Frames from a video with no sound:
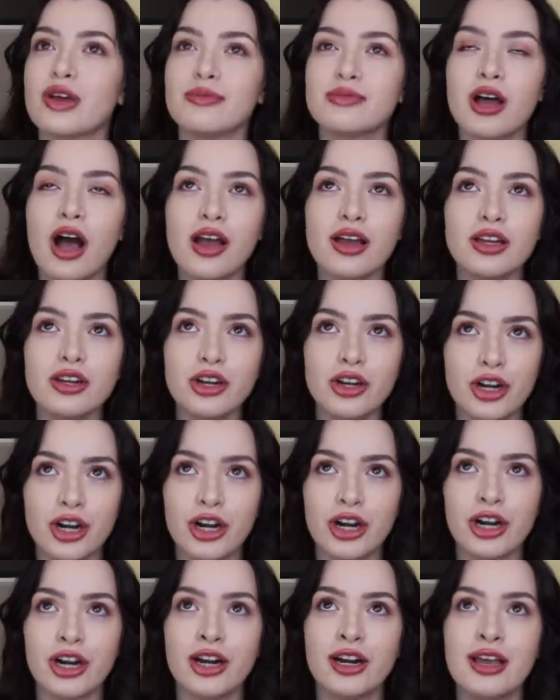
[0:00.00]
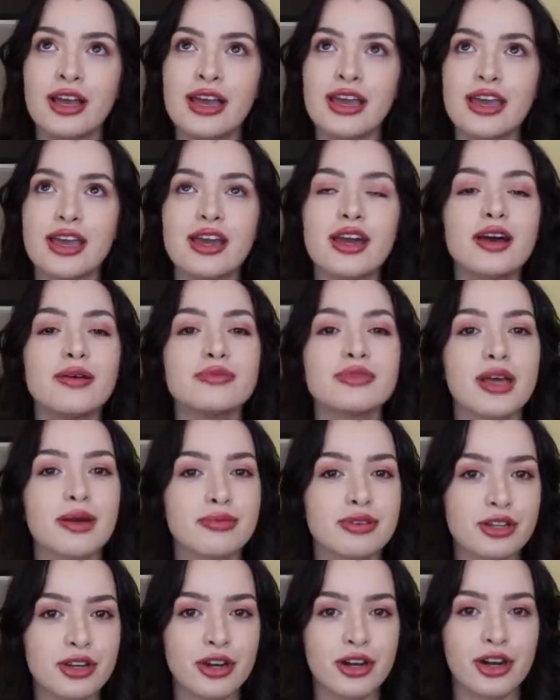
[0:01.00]
So I'm talking to her. He comes
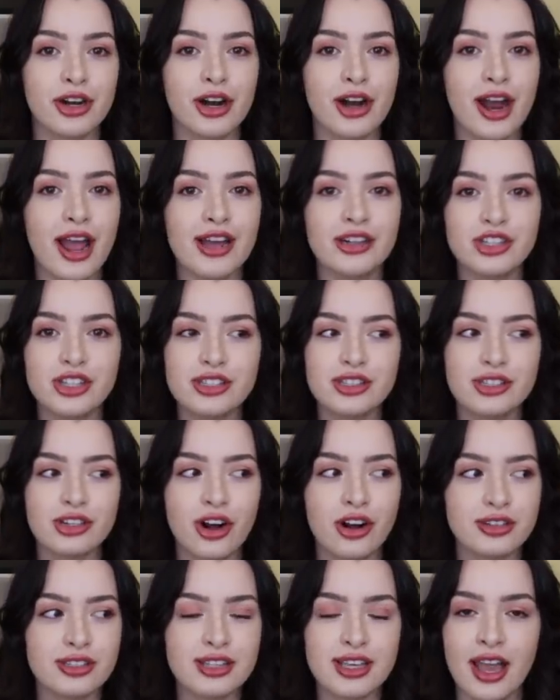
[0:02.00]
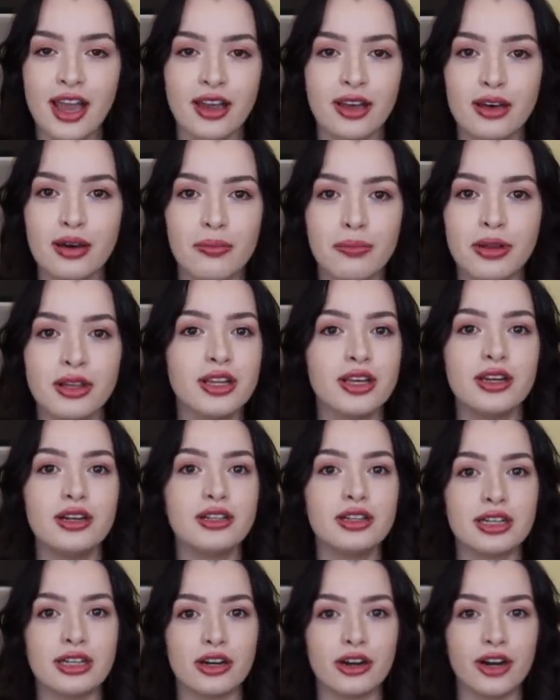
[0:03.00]
up to her and just starts like
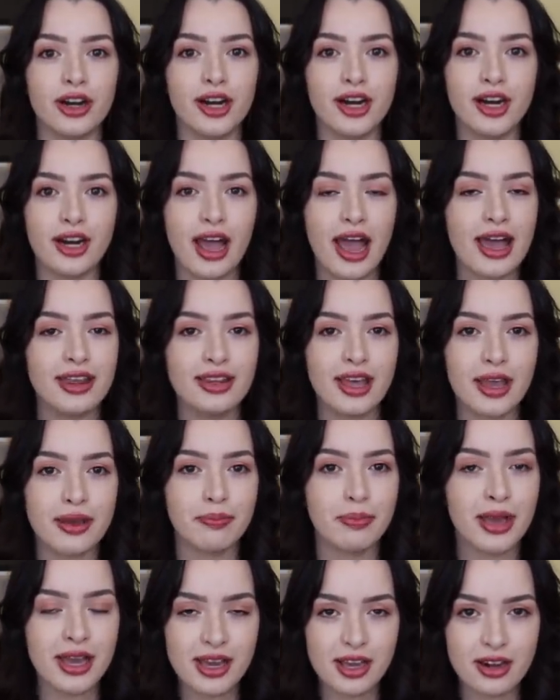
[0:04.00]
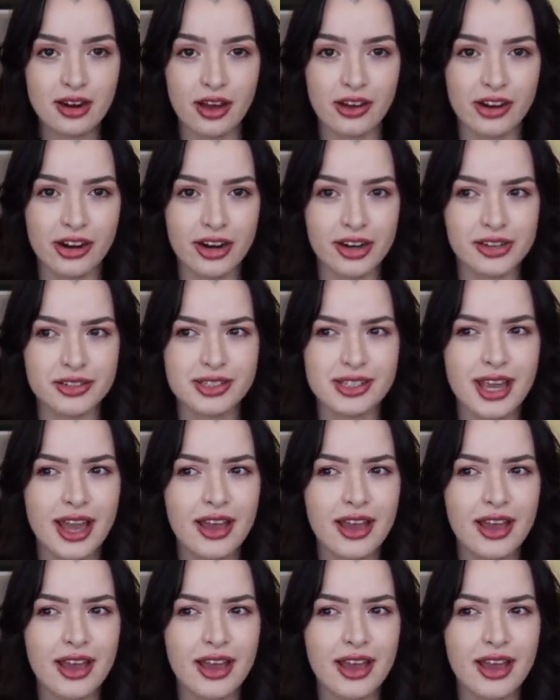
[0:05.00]
belittling her and like picking on her. And I was